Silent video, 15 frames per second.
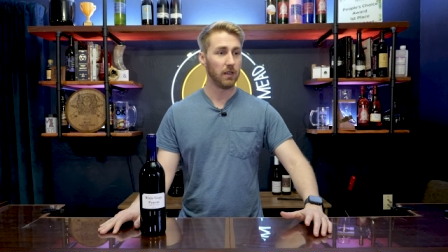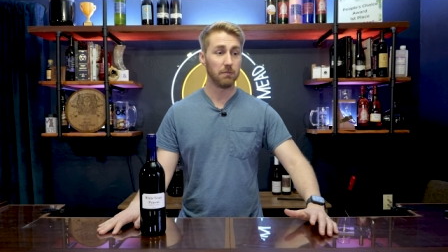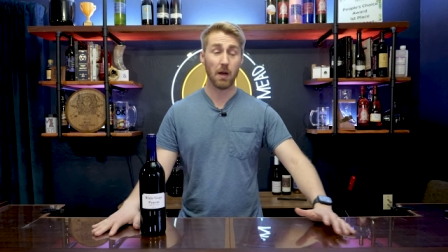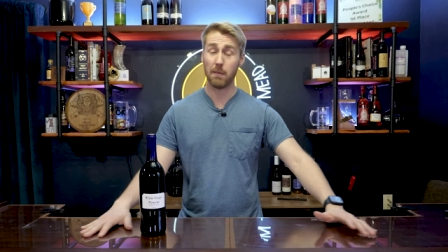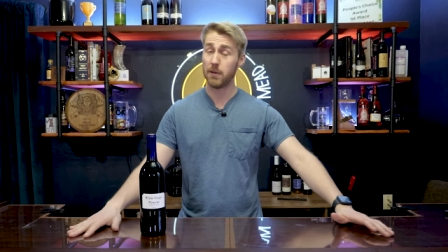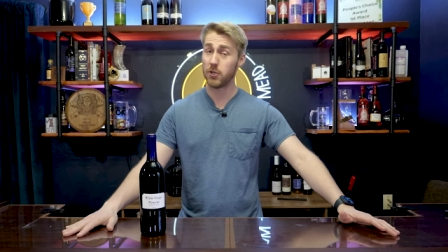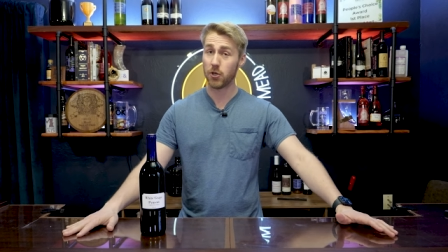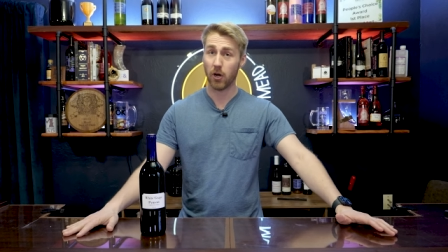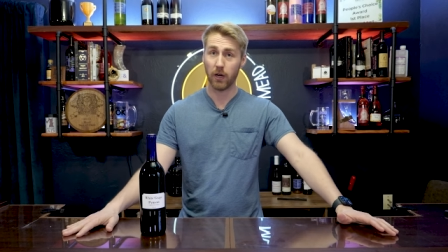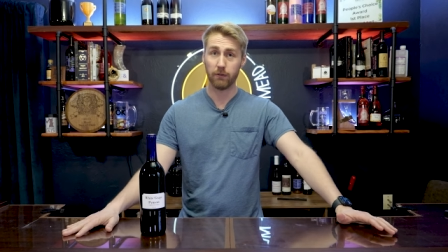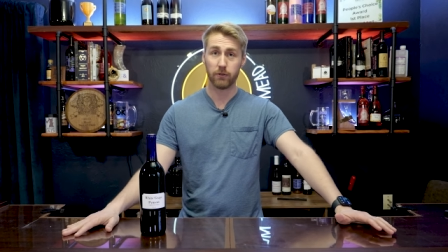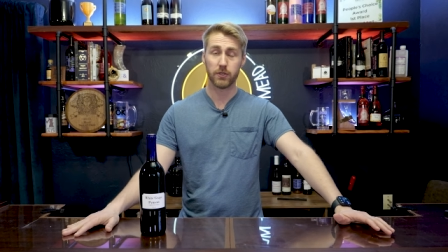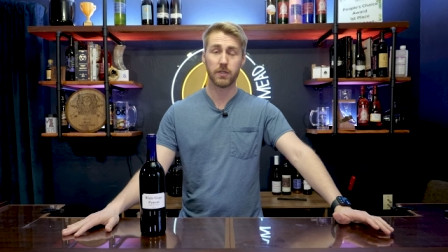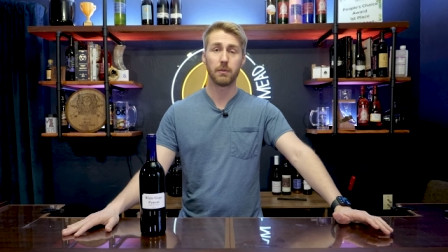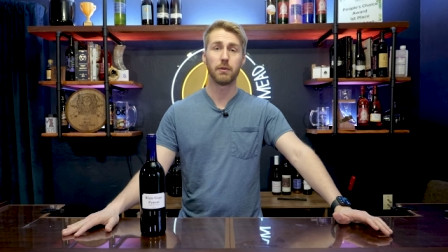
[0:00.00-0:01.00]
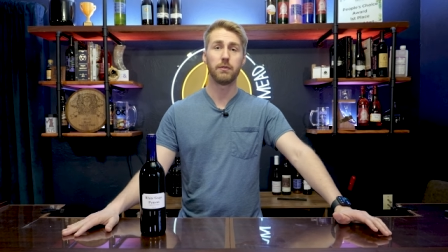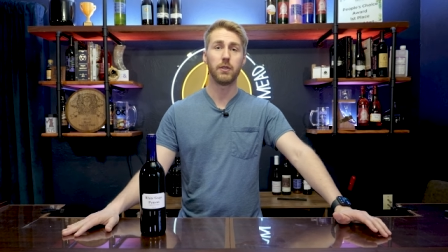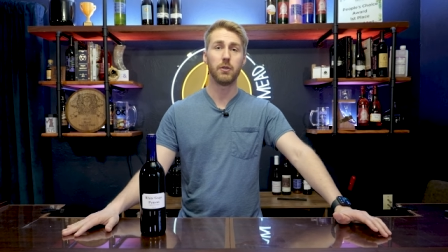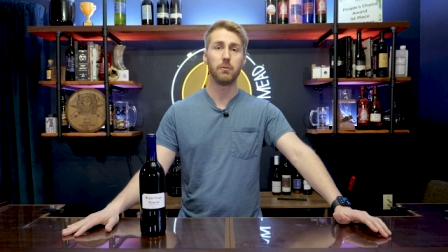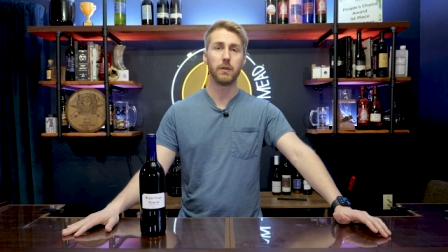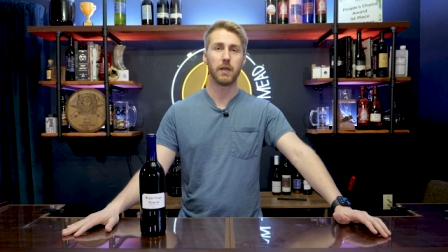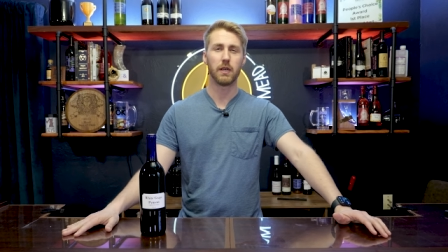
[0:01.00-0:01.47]
Might be jarring for some of
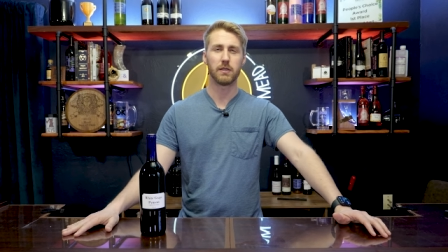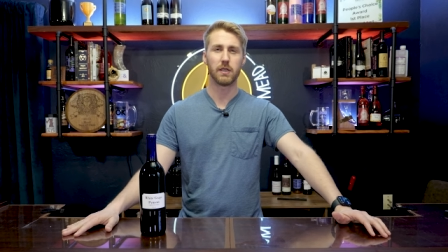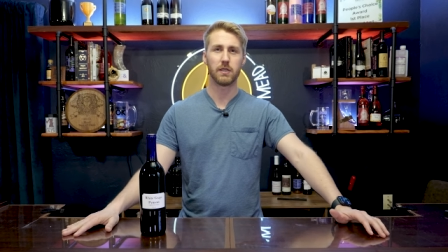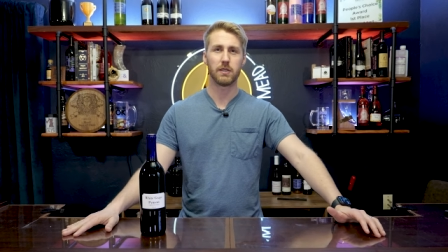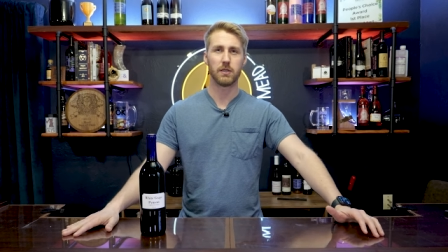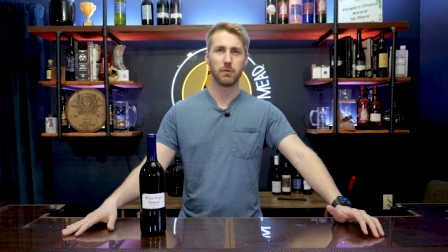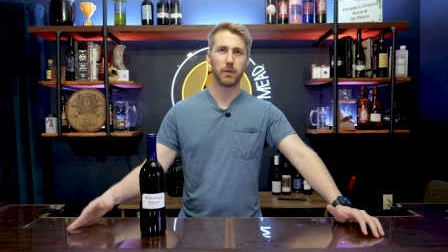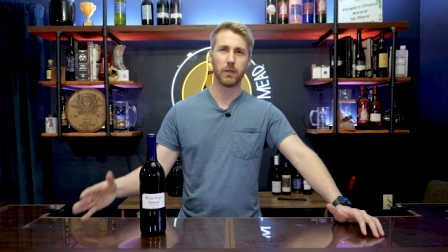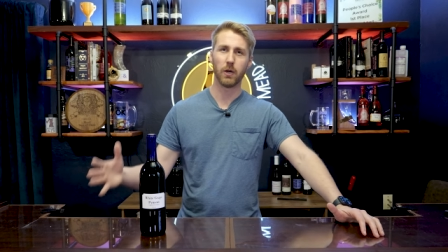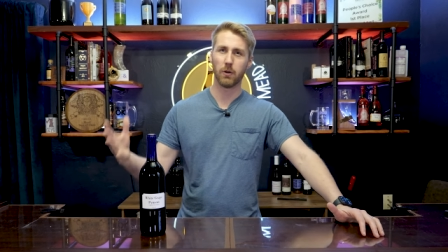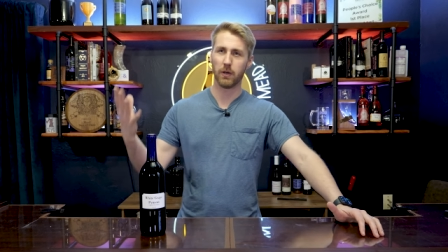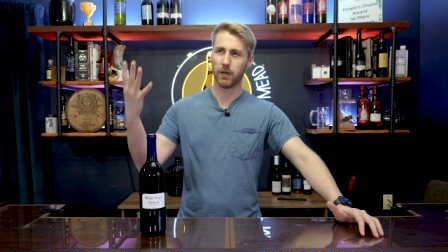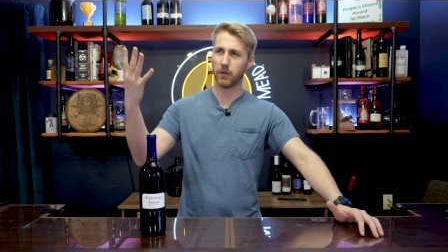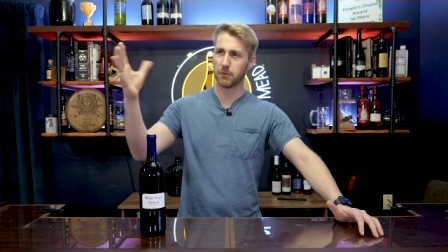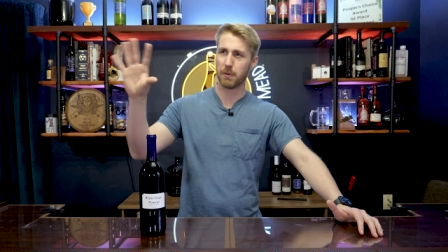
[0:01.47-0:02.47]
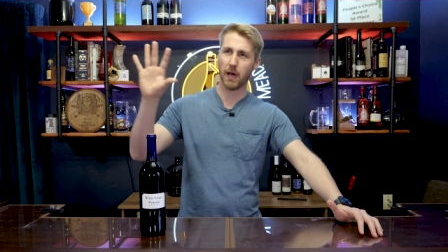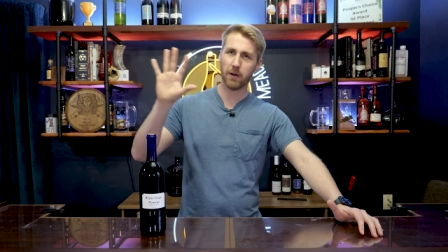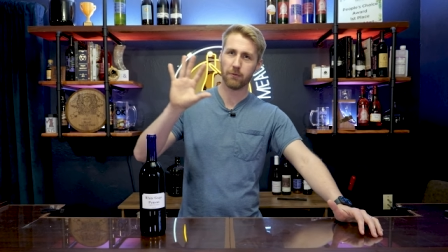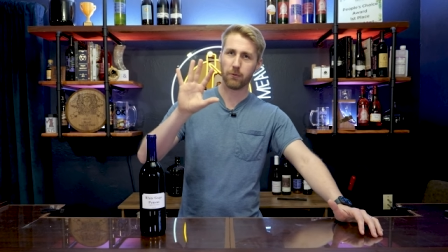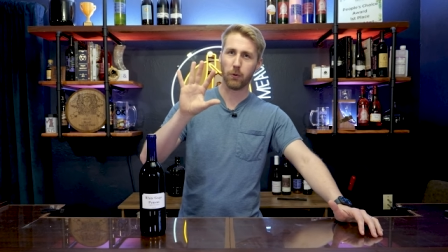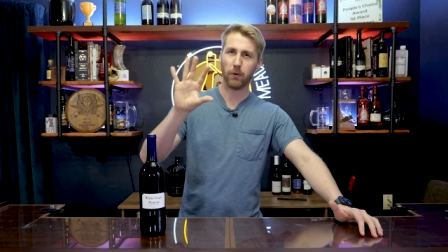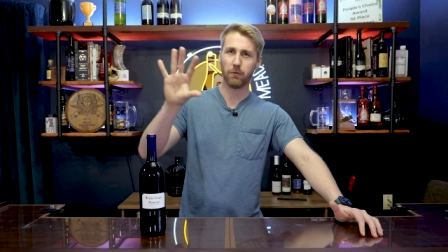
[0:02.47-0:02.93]
you because it goes back
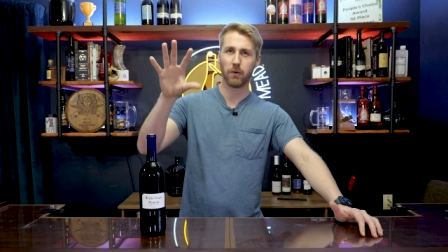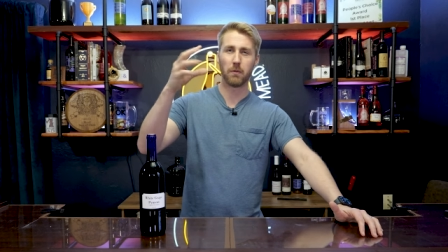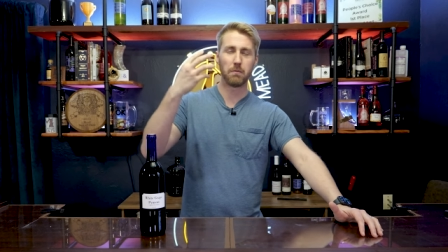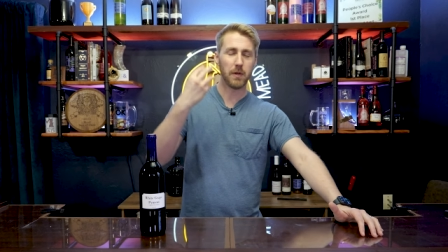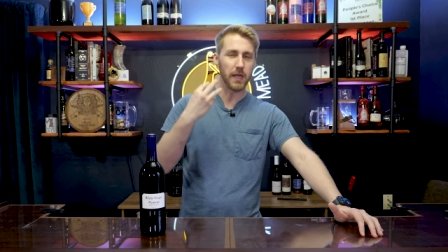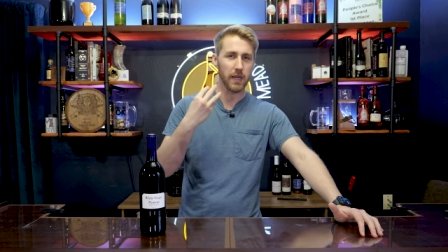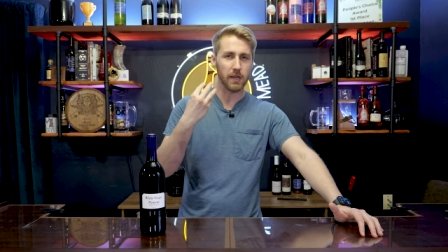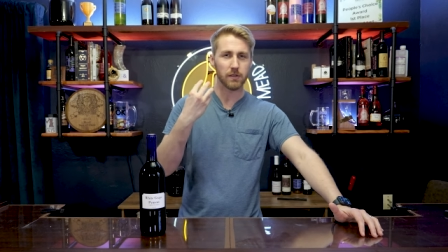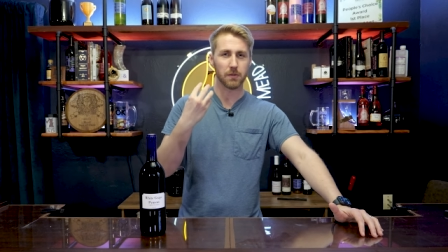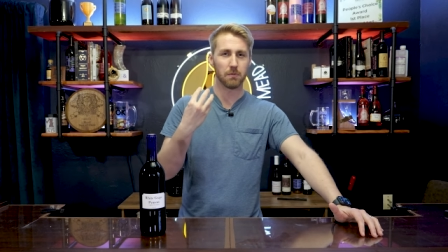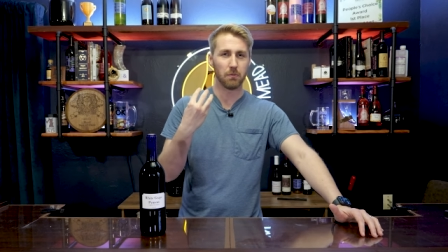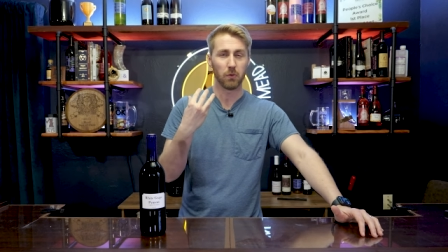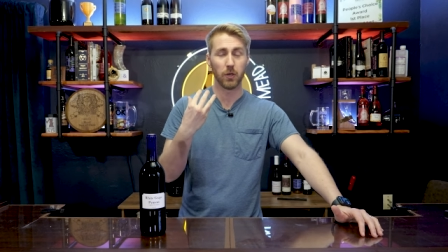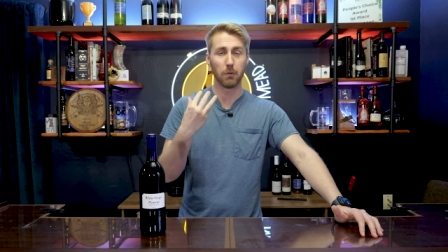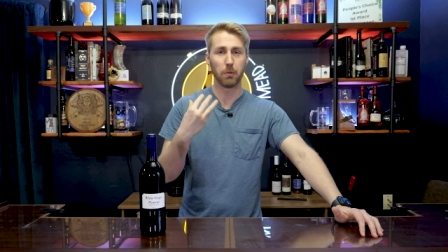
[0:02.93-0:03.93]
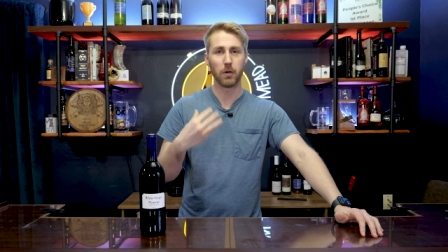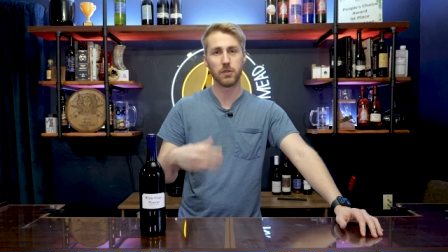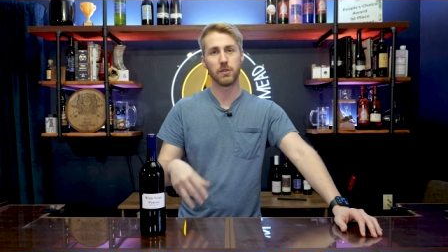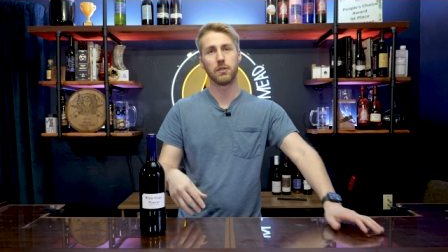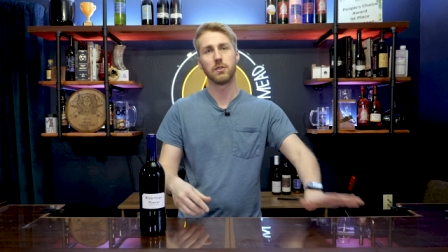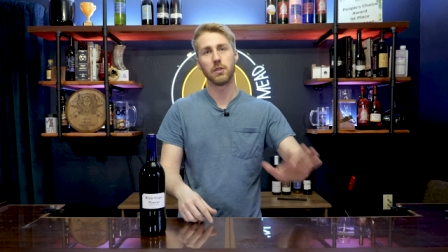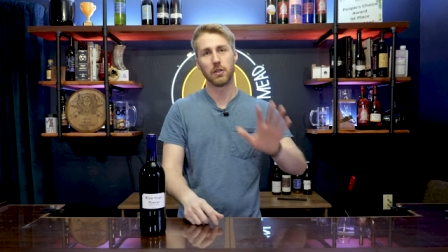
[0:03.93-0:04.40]
and forth from me as a real
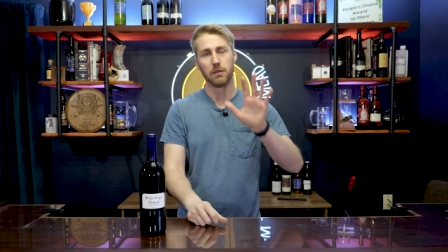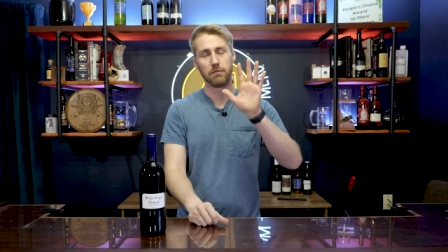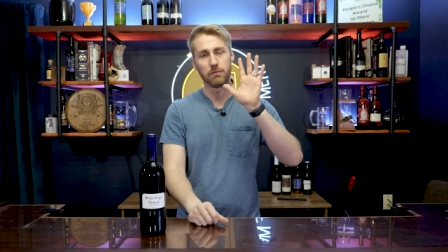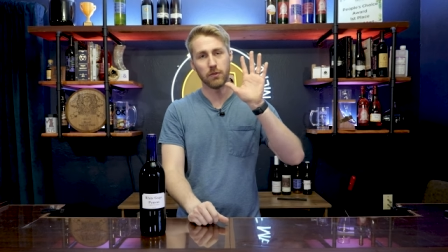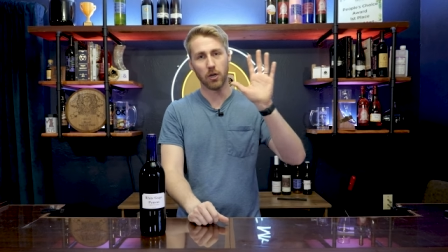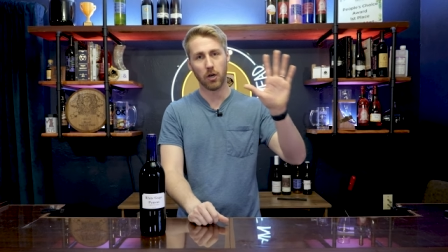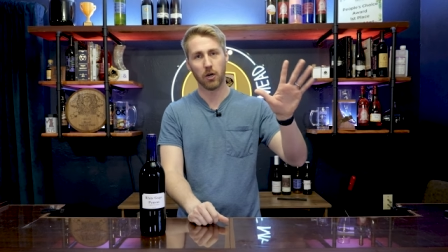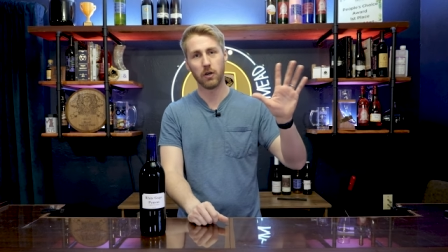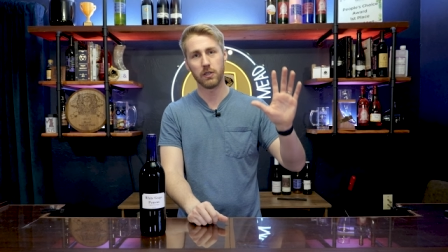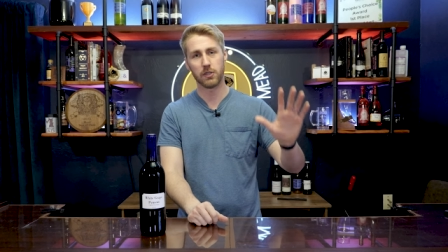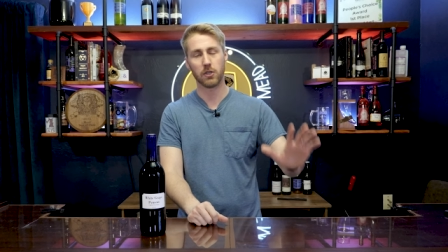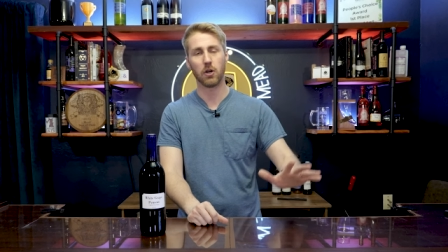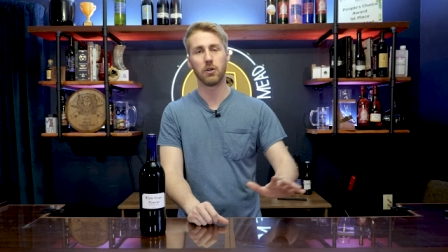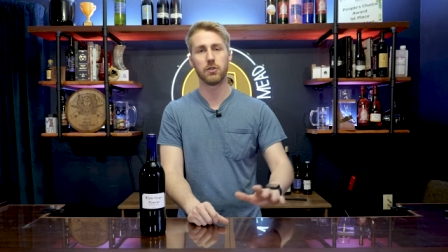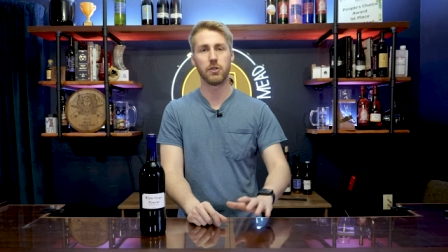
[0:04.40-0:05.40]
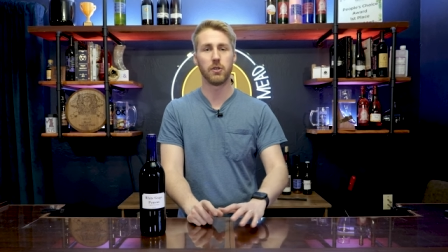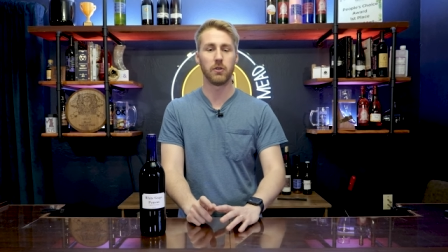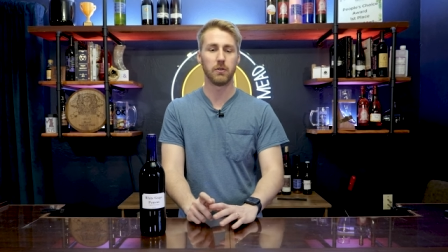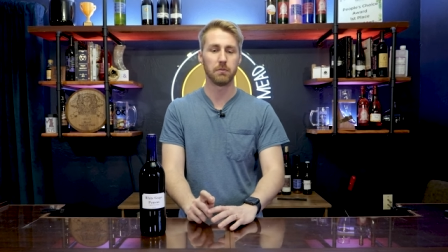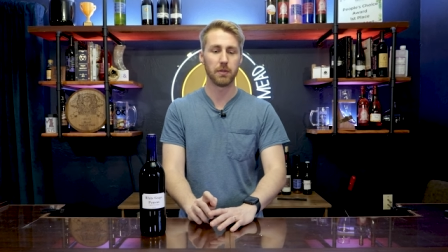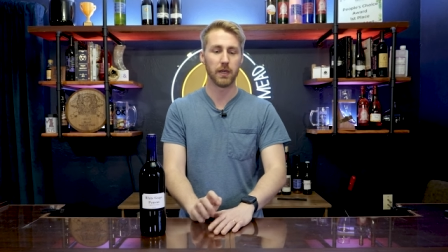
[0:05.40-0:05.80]
person to her as a cartoon,